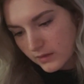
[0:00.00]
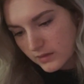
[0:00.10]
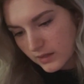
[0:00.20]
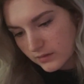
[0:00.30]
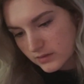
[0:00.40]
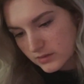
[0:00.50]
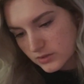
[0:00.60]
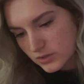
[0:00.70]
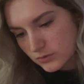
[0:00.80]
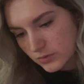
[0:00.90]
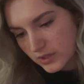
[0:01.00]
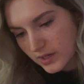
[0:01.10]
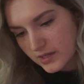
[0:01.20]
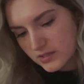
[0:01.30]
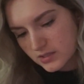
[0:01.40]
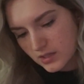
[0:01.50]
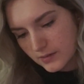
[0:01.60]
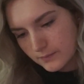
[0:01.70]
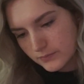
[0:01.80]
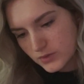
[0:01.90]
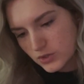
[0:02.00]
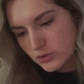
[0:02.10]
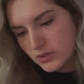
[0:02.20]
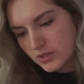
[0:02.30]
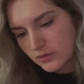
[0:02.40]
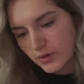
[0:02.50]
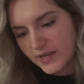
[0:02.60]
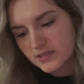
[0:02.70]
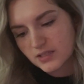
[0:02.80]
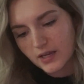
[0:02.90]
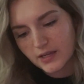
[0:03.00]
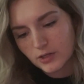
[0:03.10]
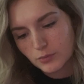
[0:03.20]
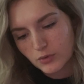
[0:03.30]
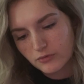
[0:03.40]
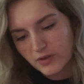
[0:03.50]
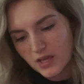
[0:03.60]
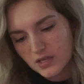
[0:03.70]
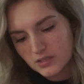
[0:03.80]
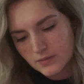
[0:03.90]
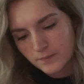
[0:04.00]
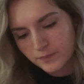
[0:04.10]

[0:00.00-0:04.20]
yeah, this is just really nice. Choosing the right sign or moon phase.